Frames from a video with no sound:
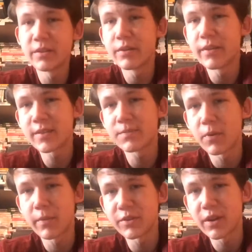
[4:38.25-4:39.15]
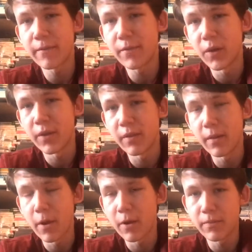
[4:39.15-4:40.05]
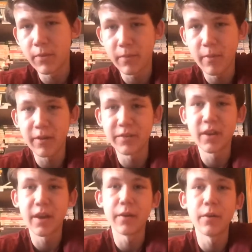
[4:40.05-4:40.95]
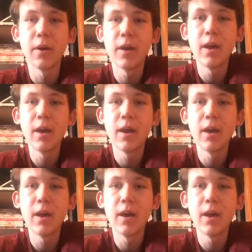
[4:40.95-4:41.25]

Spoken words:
So that's pretty much how I feel on American Beauty, American Psycho.